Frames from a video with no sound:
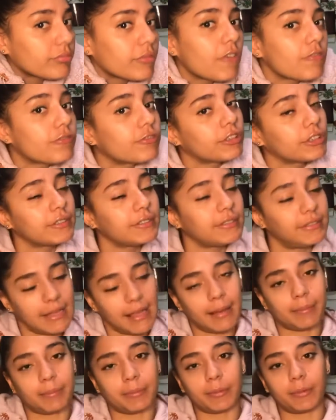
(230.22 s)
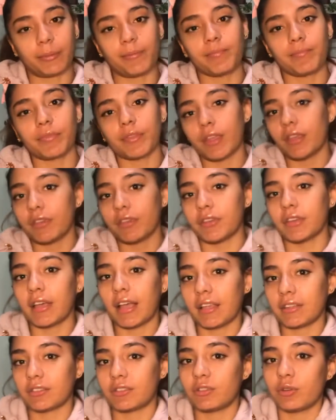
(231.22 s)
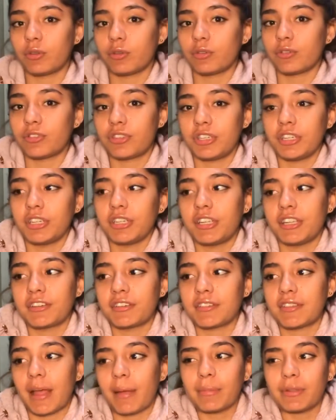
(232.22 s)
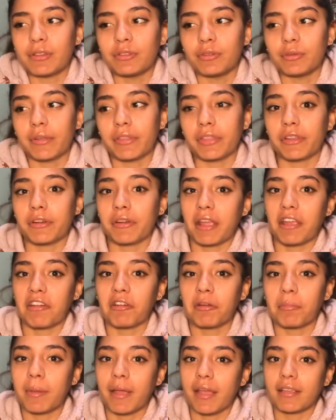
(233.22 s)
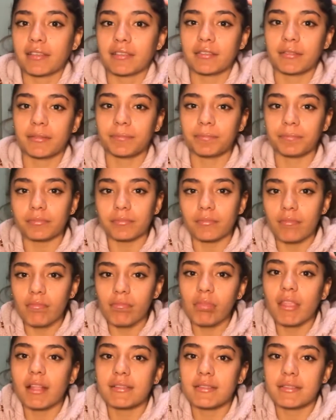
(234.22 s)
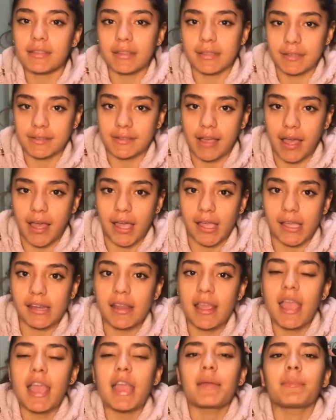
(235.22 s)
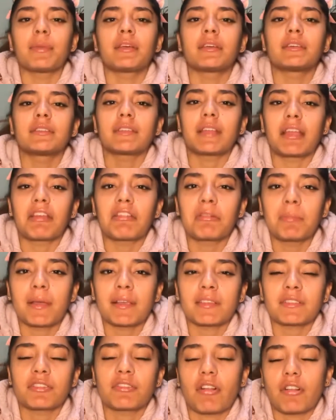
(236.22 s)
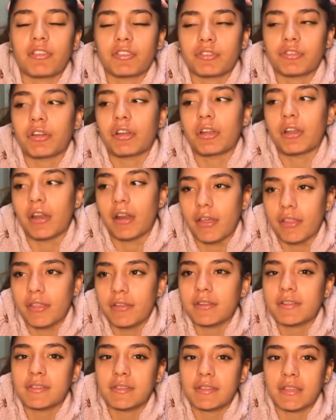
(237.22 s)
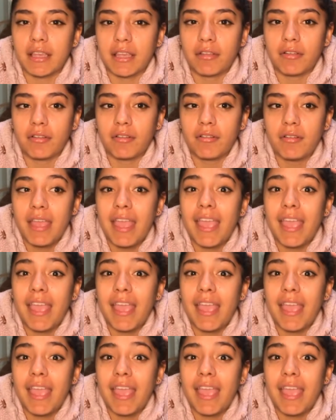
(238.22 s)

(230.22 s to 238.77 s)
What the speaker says: For example, you guys know those cheerleaders that be doing their arabesque to the side, because arabesques are also another skill.